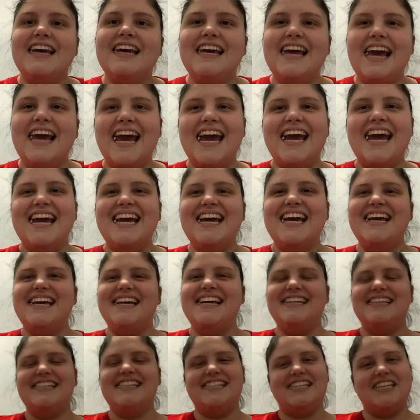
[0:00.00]

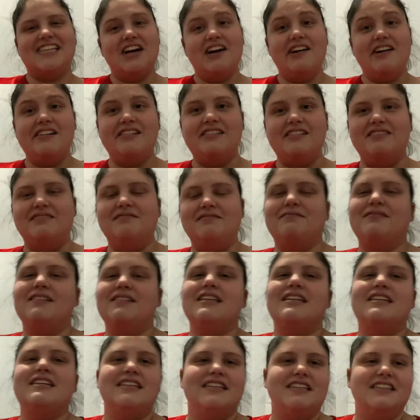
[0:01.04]
Hey, so
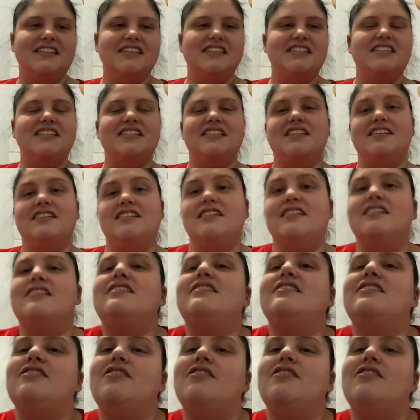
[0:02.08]
this is a